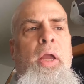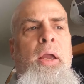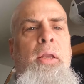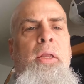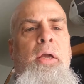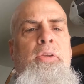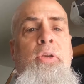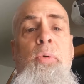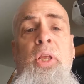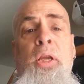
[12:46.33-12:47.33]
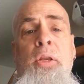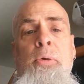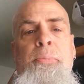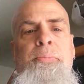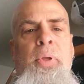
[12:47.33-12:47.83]
and see what they can
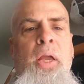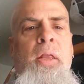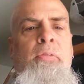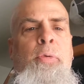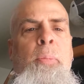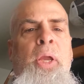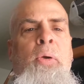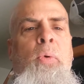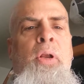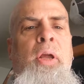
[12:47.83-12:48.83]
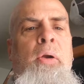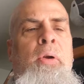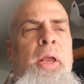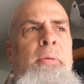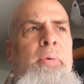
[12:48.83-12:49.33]
do. And for me, it worked out
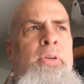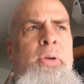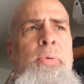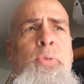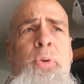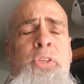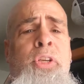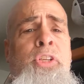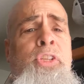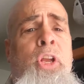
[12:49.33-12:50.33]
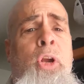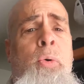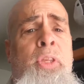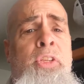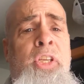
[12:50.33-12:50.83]
great, because I was originally just going to go
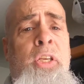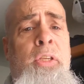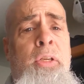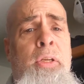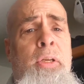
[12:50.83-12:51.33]
with the seat,